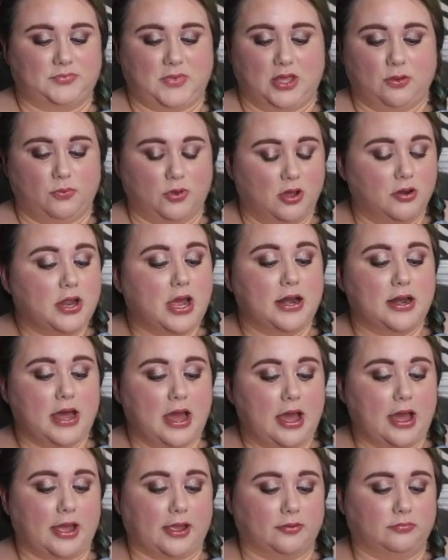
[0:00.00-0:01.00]
It will not
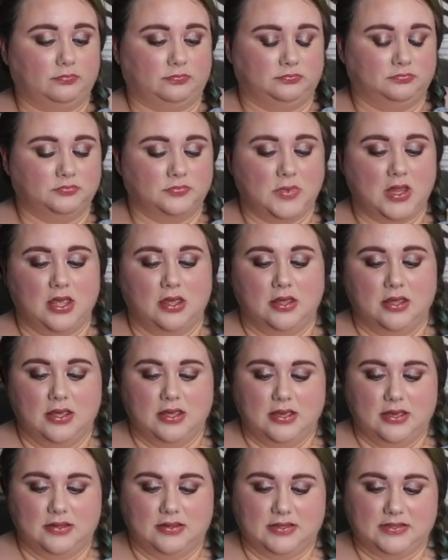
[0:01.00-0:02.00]
die.
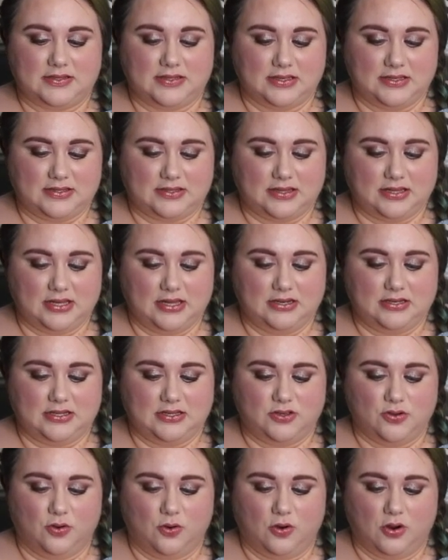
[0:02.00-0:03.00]
This is the
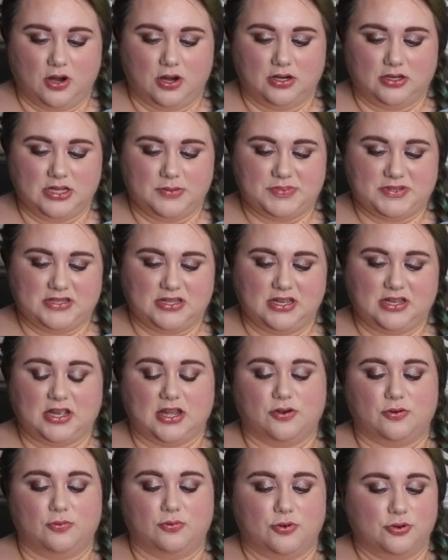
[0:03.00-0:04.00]
Dior Lipstick
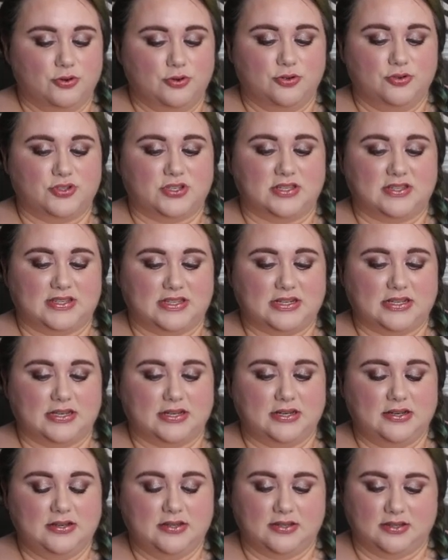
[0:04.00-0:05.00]
and Rouge
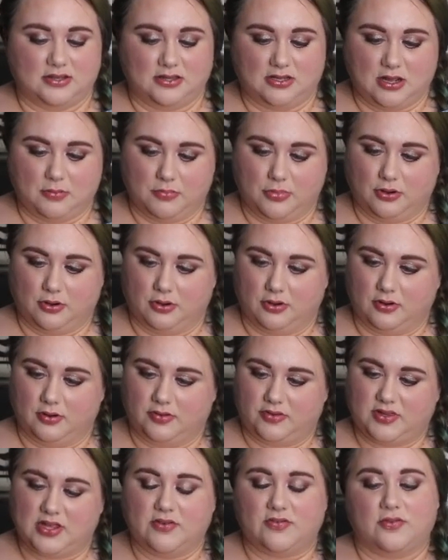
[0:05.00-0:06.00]
Zinnia number
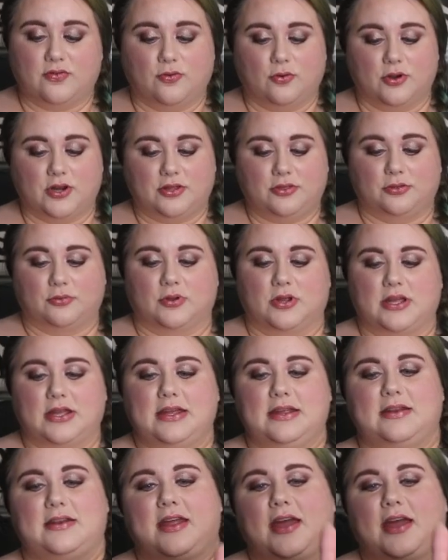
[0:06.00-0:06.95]
743.